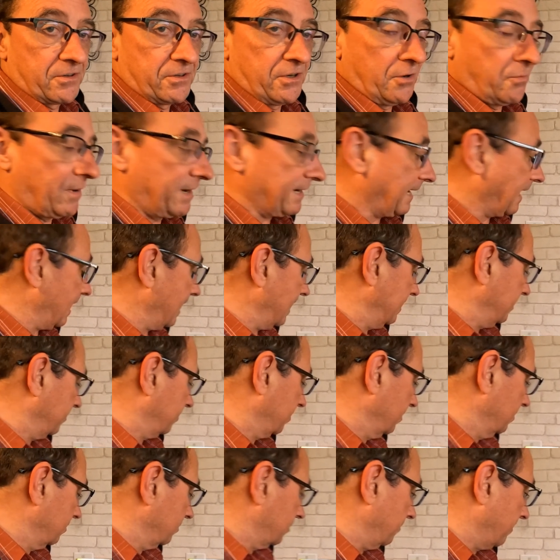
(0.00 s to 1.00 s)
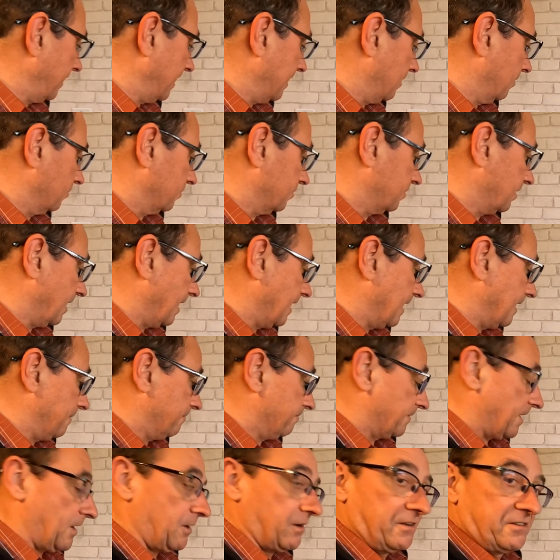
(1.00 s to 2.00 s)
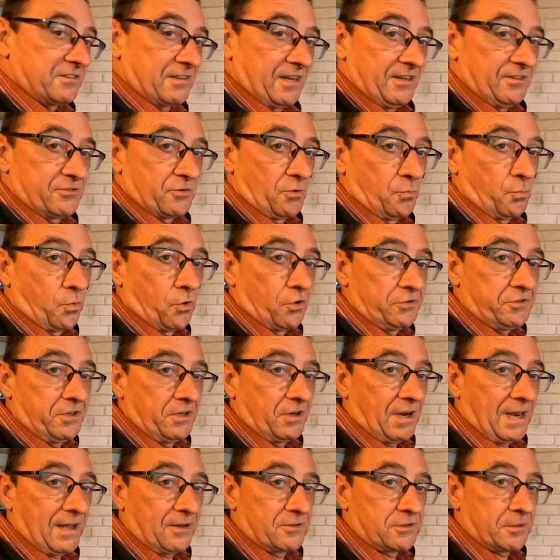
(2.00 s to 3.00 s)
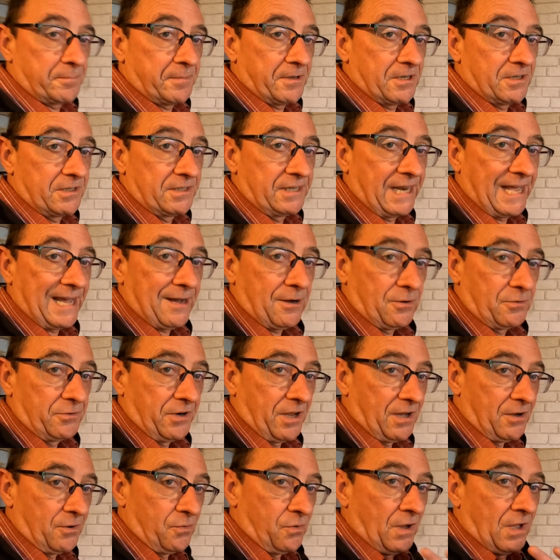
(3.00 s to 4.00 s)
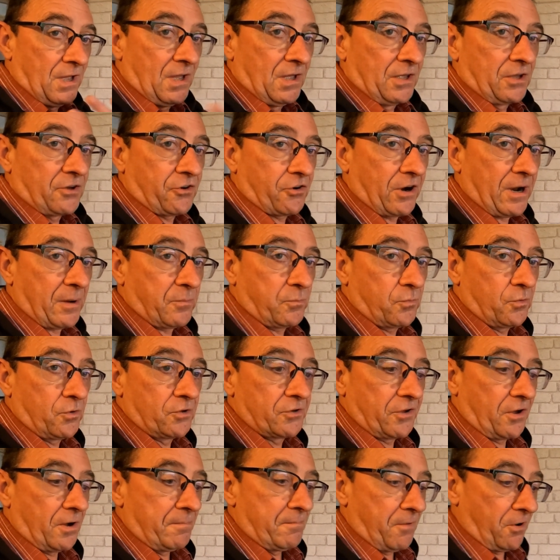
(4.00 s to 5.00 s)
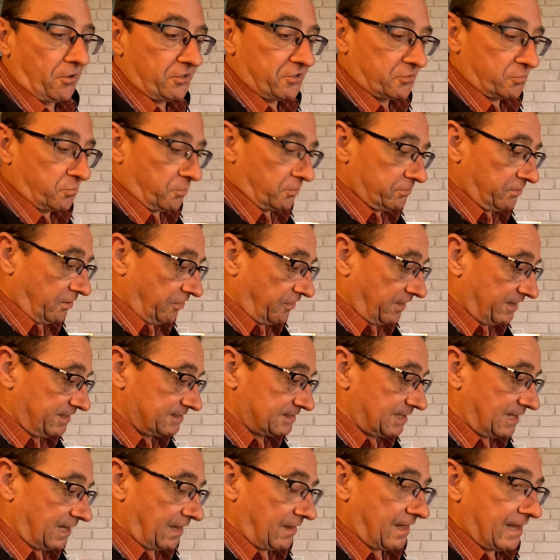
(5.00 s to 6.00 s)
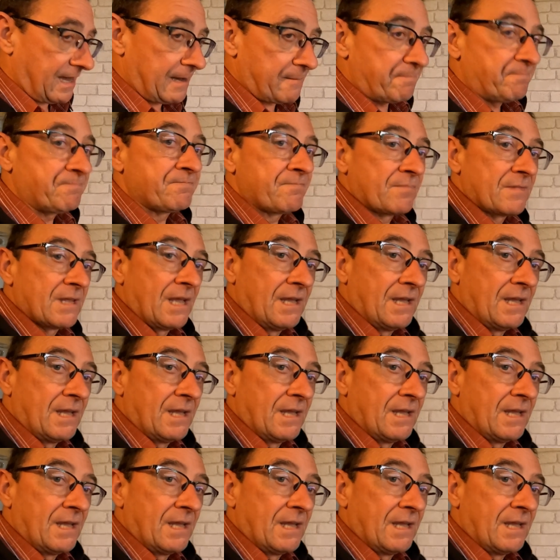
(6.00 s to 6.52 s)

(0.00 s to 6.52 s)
the new regulations about um, only seasoned wood you're allowed to burn now, no crap wood or moist wood and things like that.